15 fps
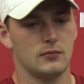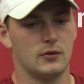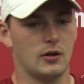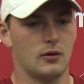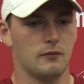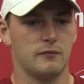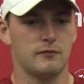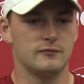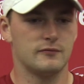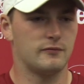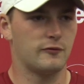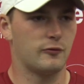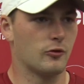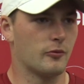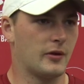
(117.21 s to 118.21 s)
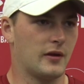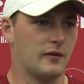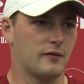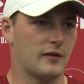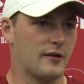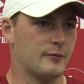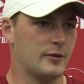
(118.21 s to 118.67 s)
you know, four man,
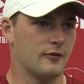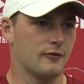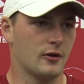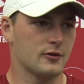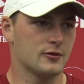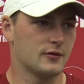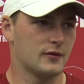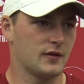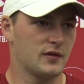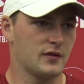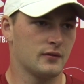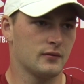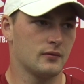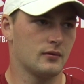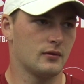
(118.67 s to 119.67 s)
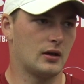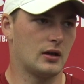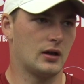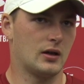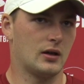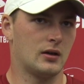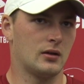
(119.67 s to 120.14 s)
five man rushes.
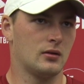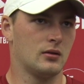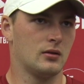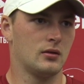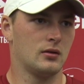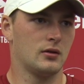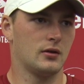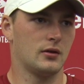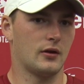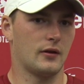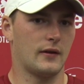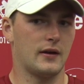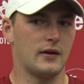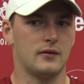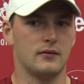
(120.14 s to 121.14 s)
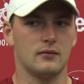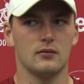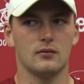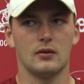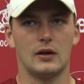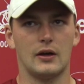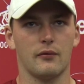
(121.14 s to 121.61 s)
Uh, you know, they didn't,
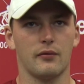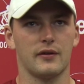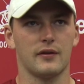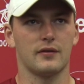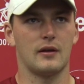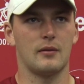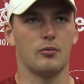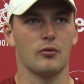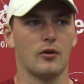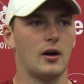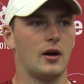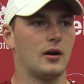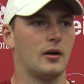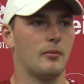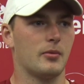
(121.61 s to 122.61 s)
I don't think they brought a